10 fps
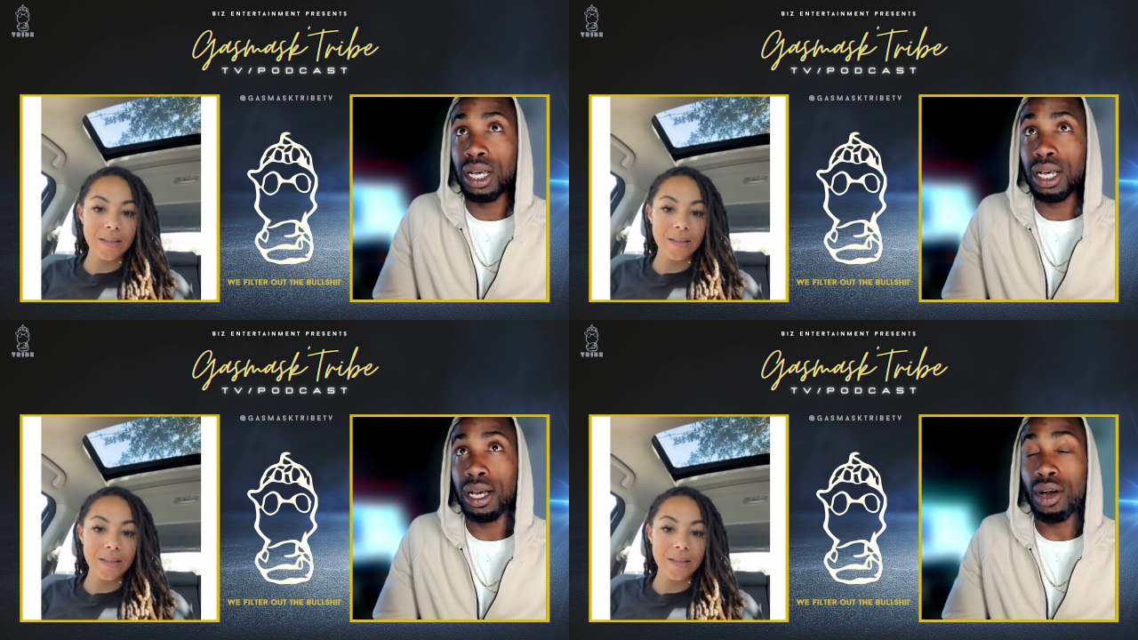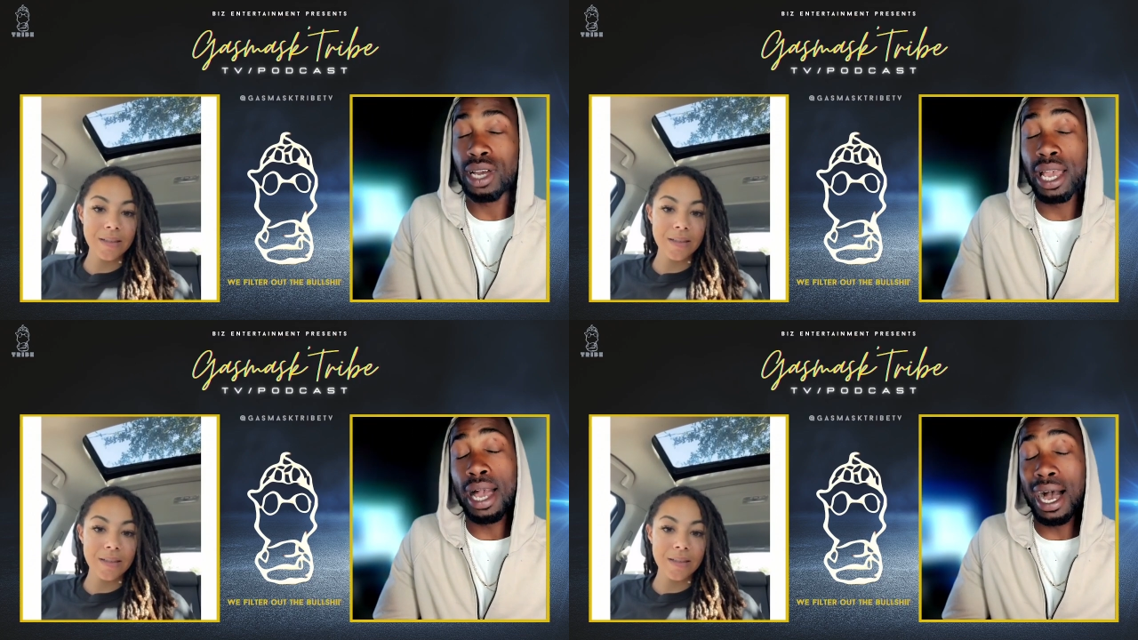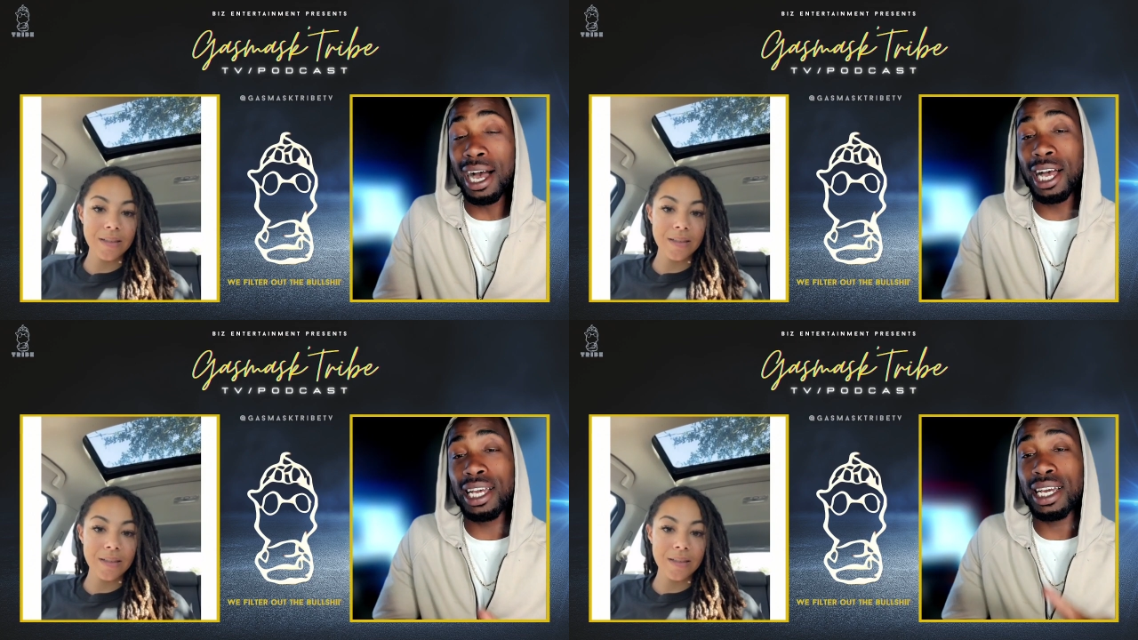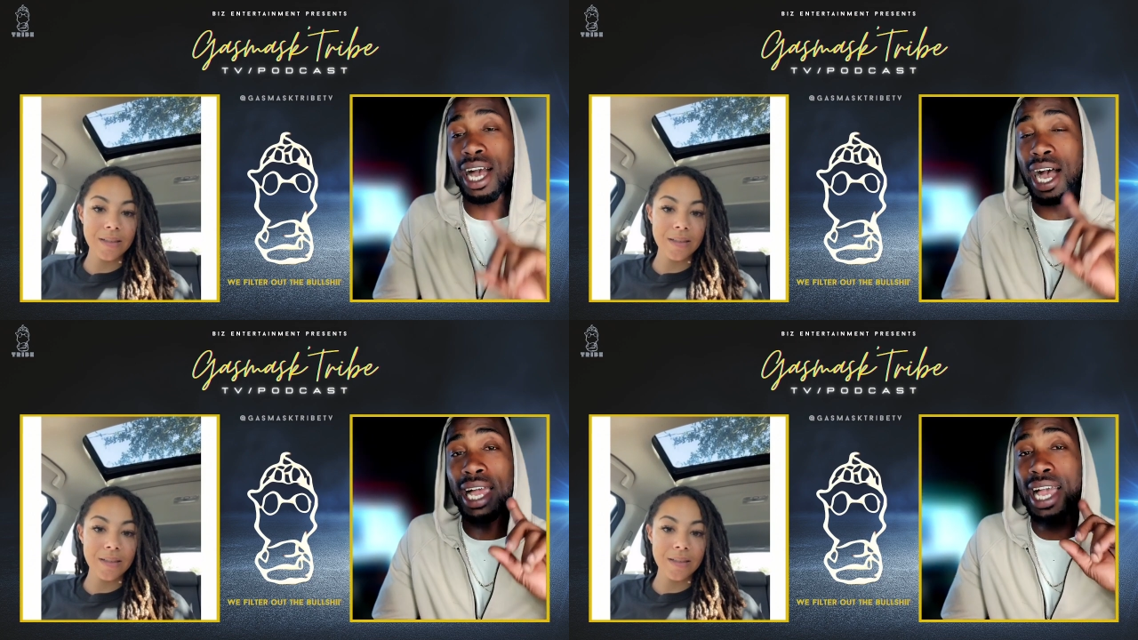Speaker 1: Okay, I
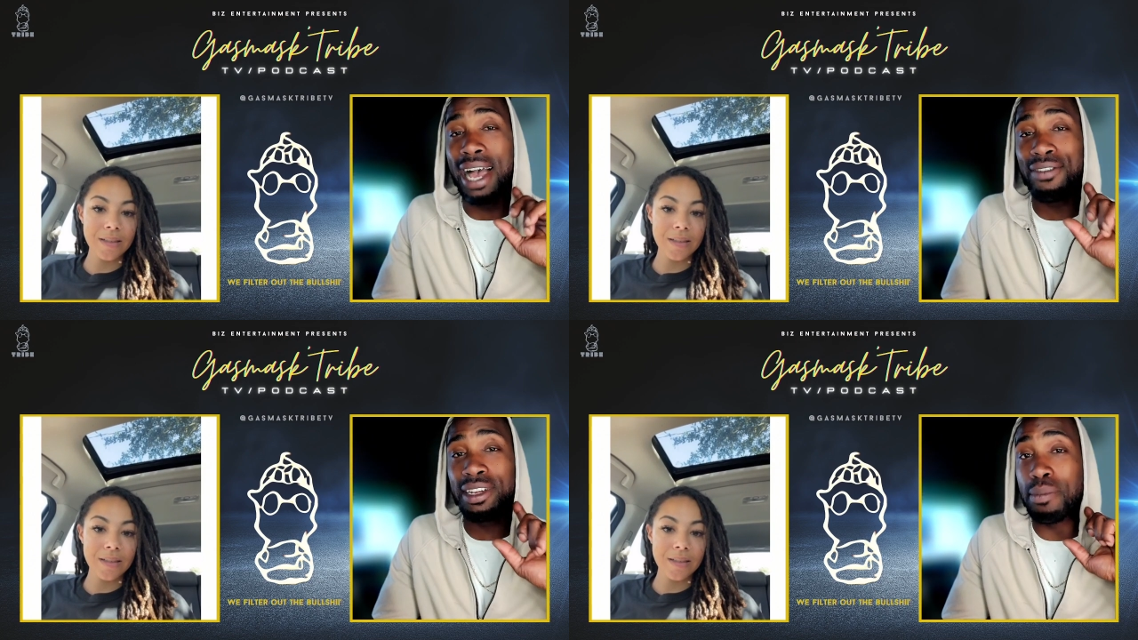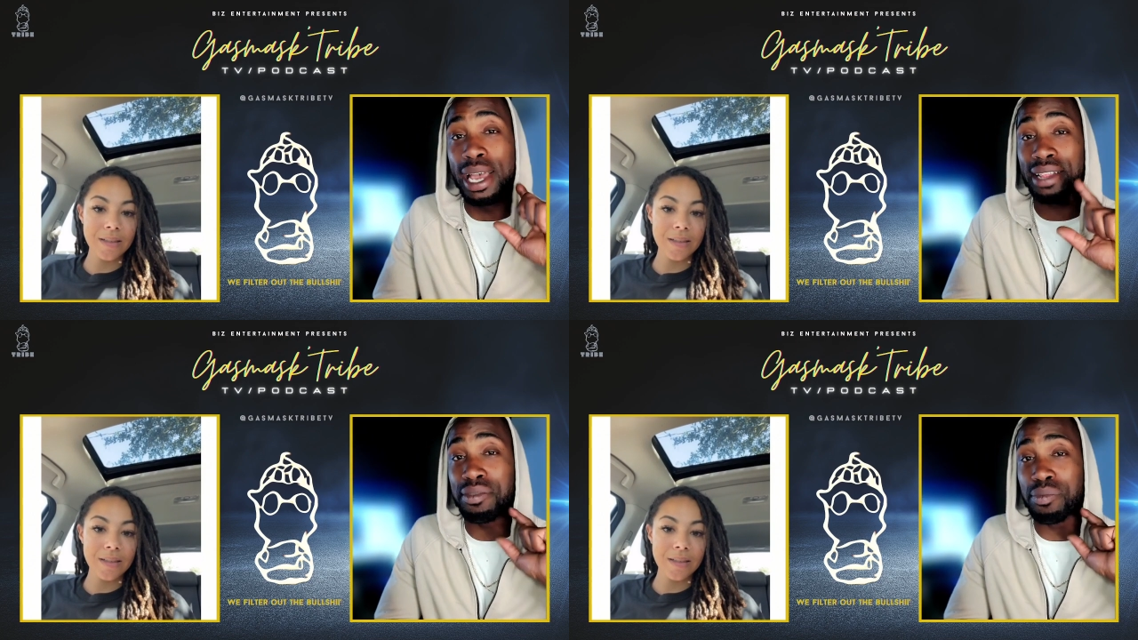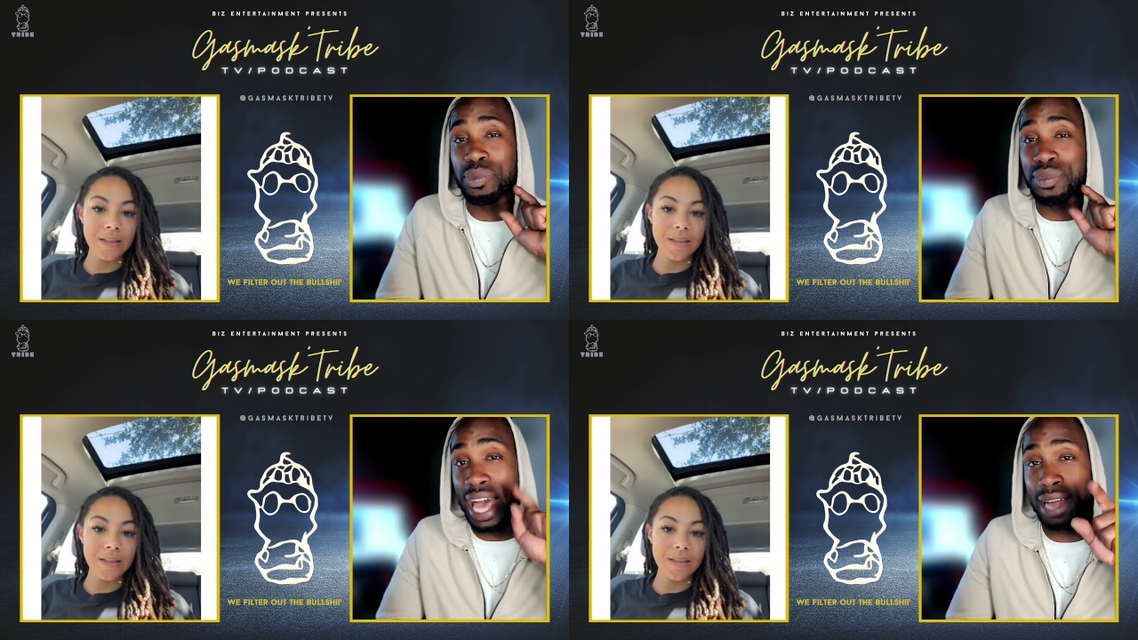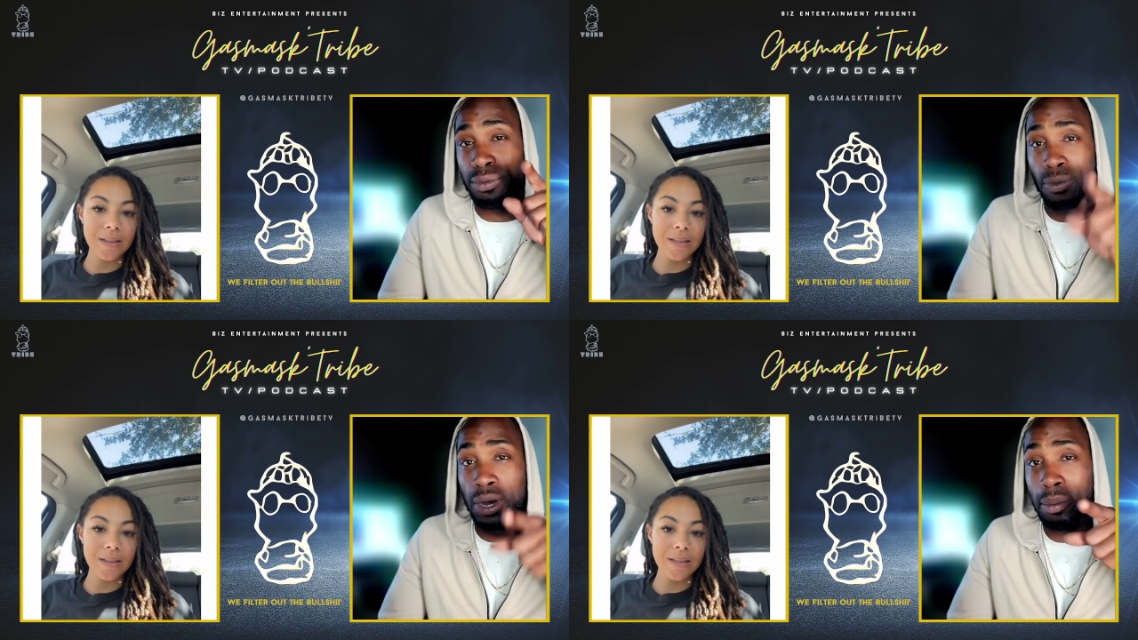I haven't met that
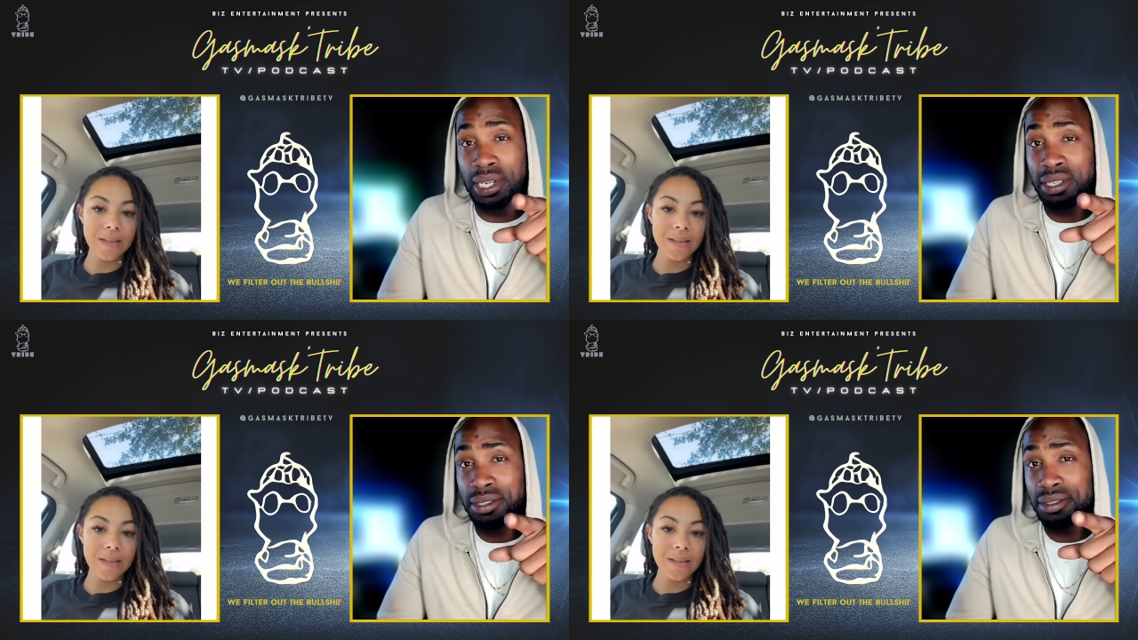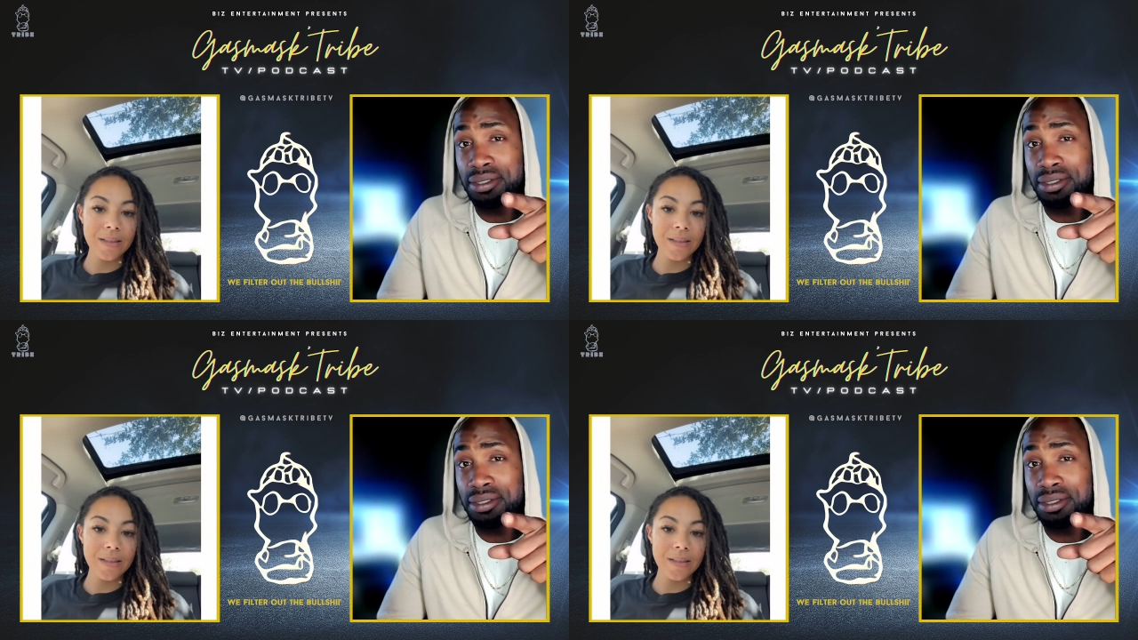woman